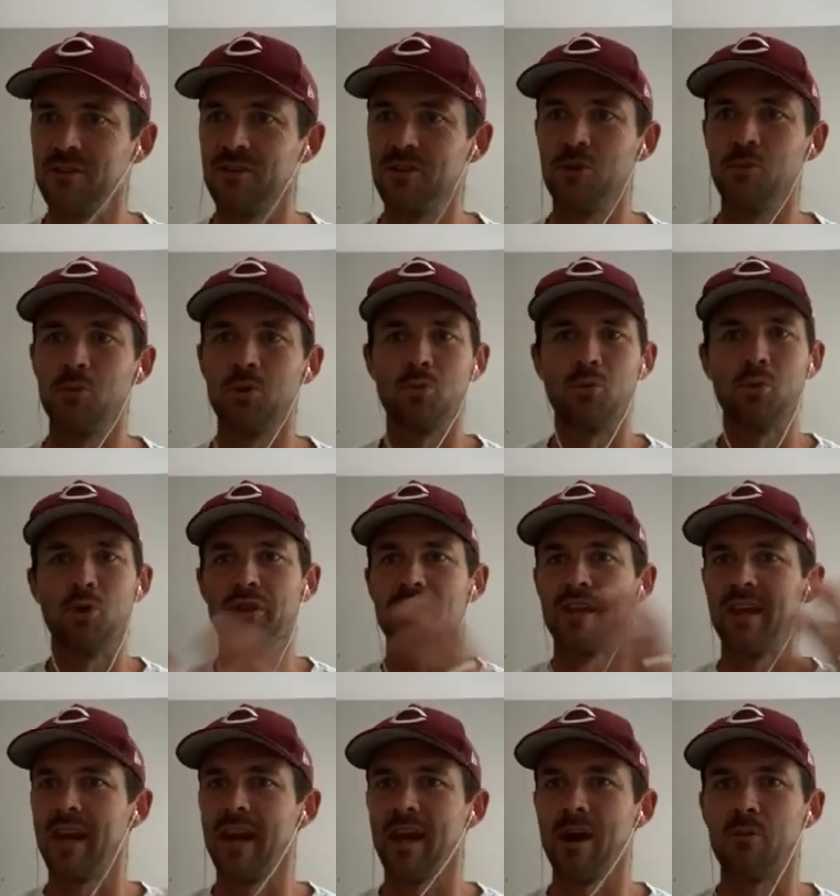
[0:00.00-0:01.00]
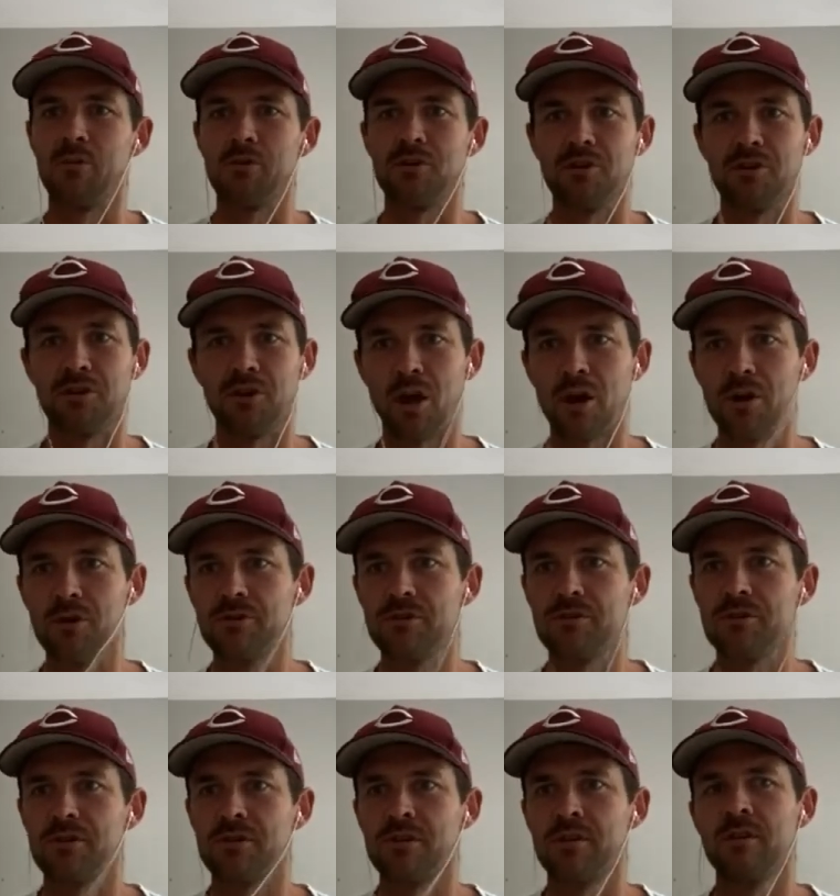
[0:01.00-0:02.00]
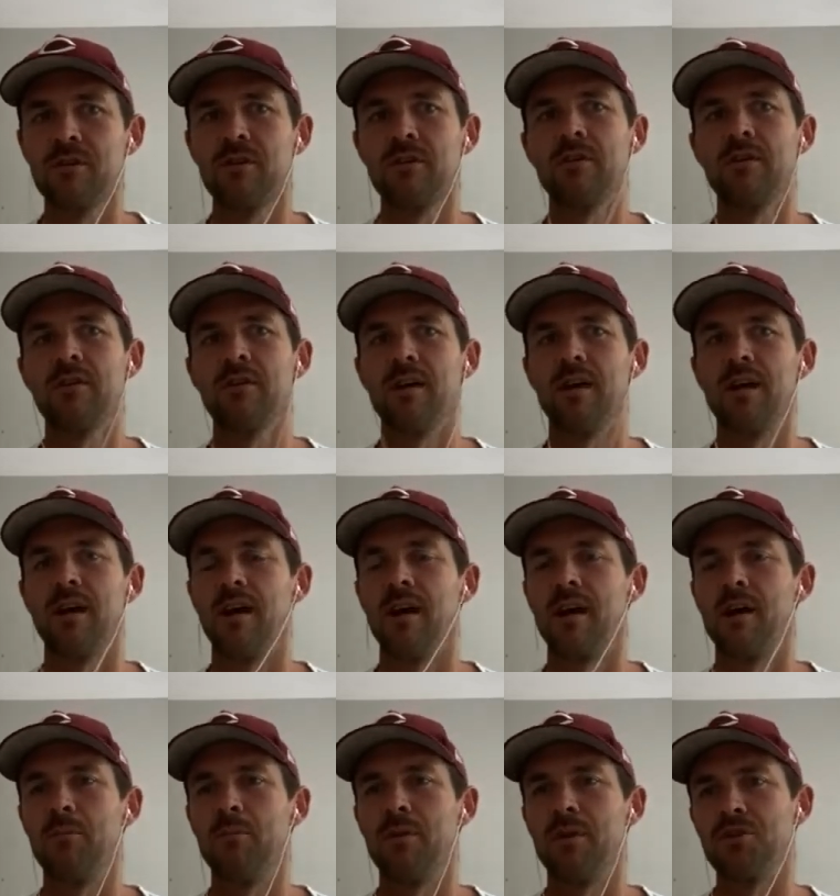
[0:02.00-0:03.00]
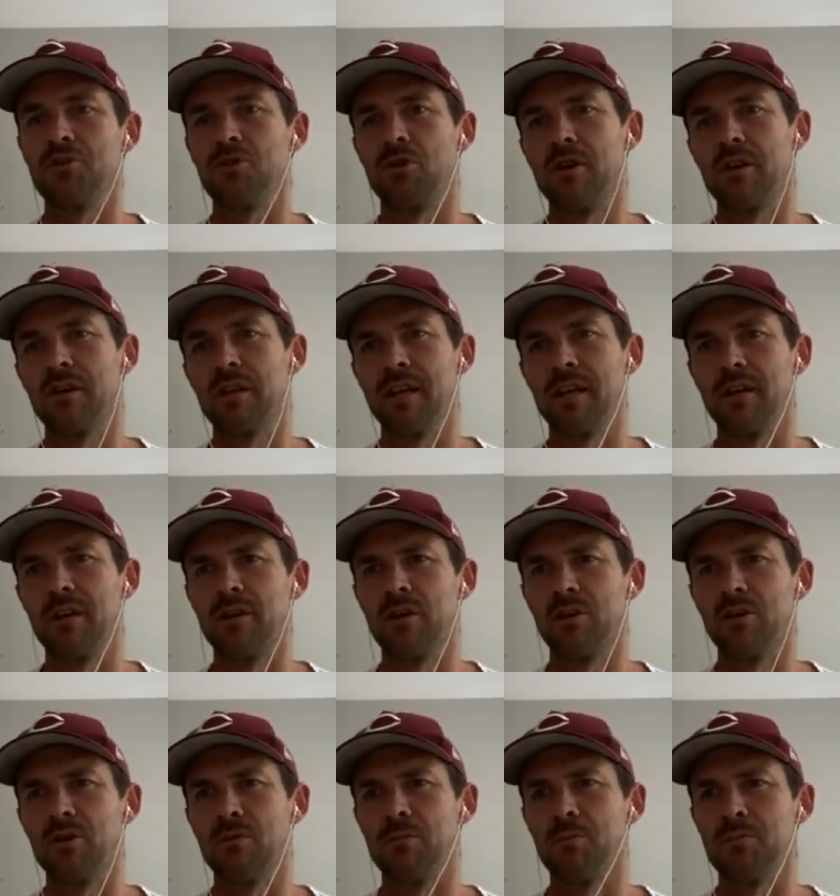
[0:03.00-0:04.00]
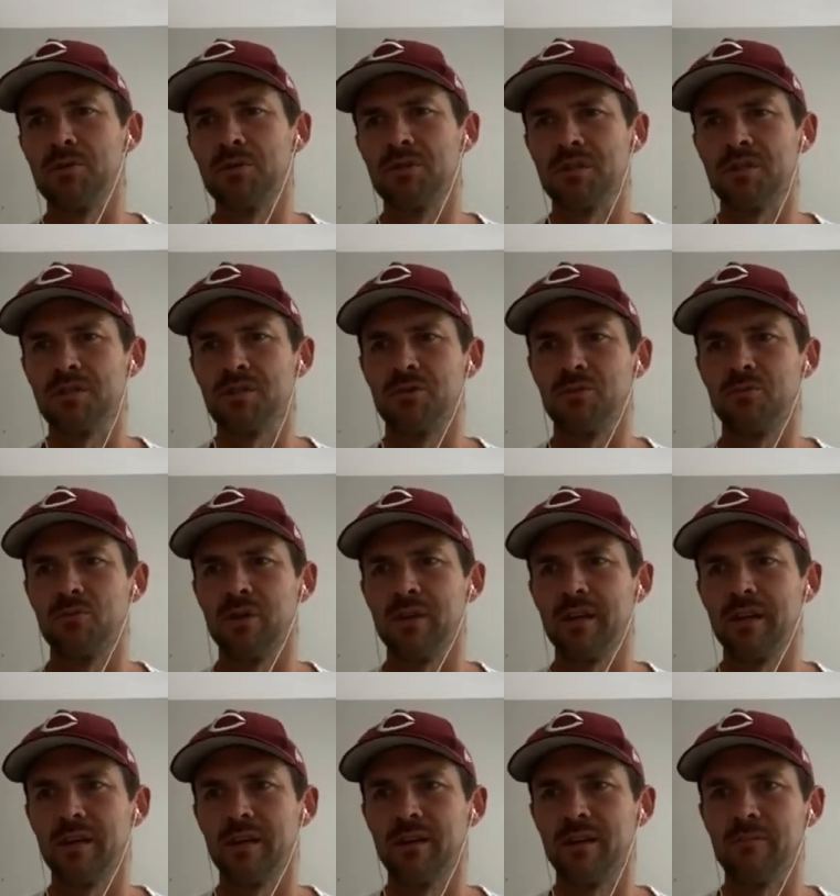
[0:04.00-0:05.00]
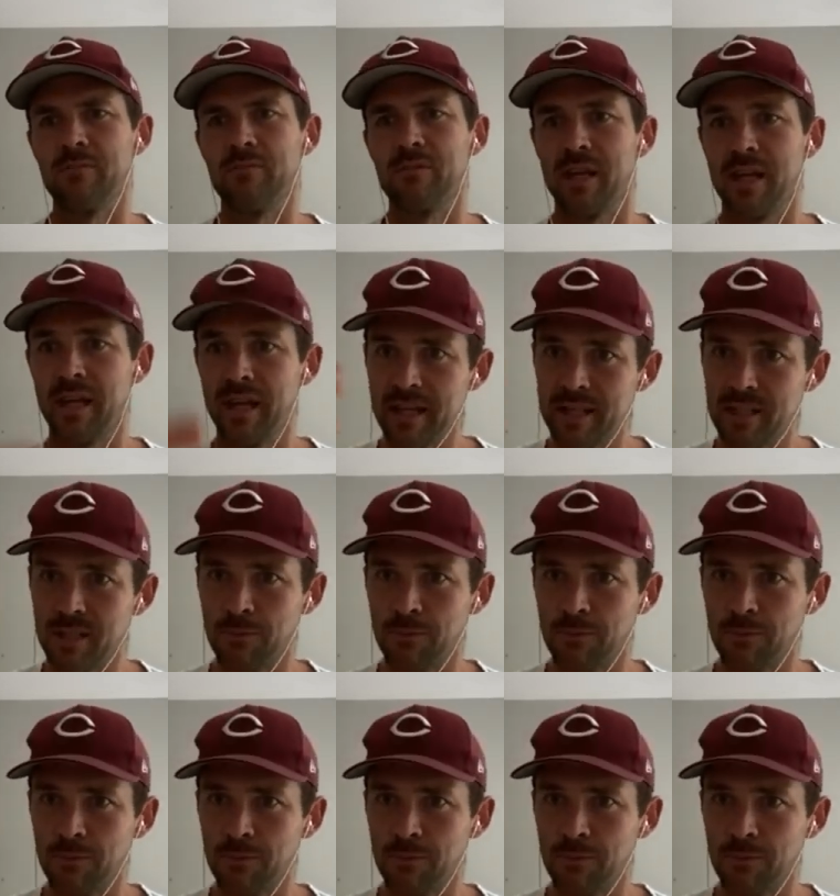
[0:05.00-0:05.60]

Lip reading: you would have worked that out with your coach, but trying to get in a good position where your head's